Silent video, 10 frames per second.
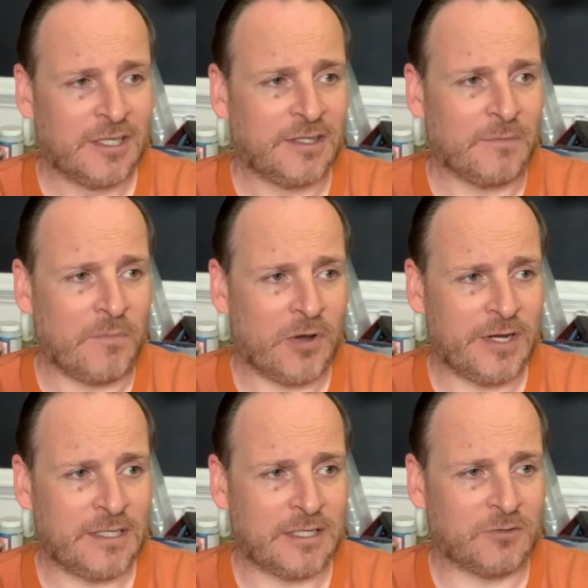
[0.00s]
the
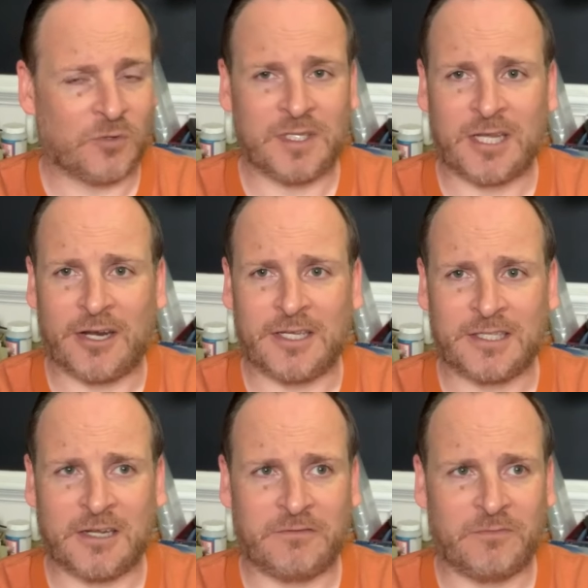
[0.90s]
point, it was always cutting
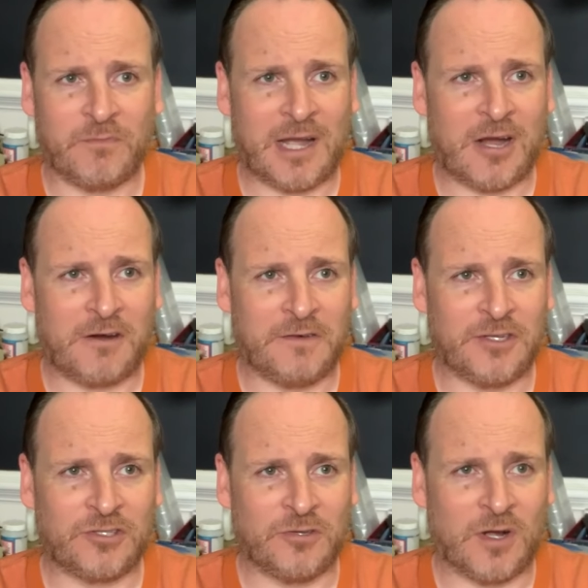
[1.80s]
stuff about half an
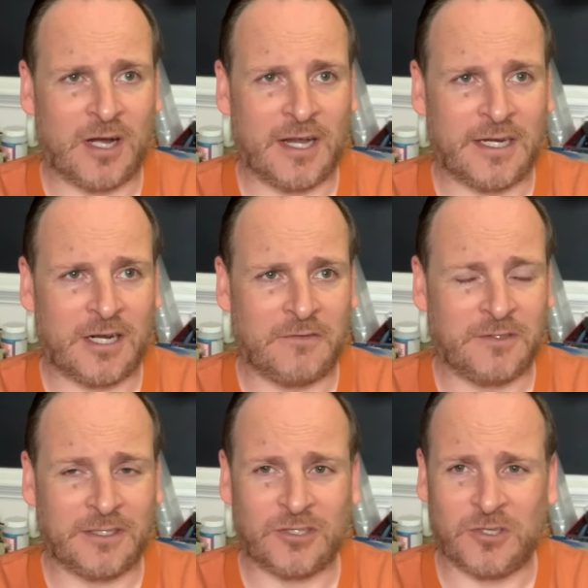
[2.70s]
inch too high and half
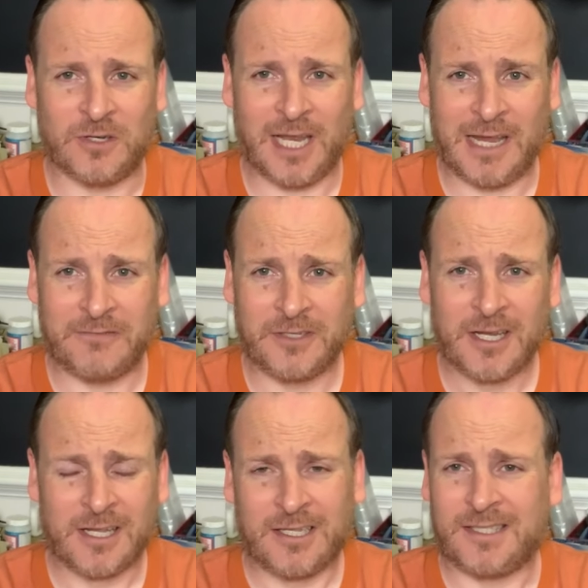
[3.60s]
an inch too left,
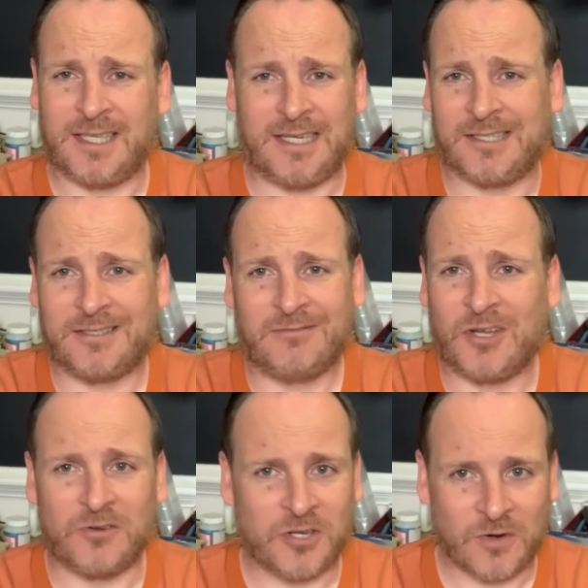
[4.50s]
stickers
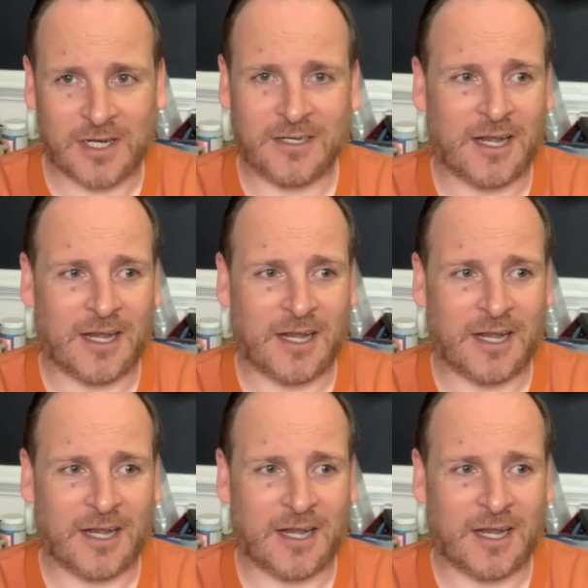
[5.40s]
couldn't do it.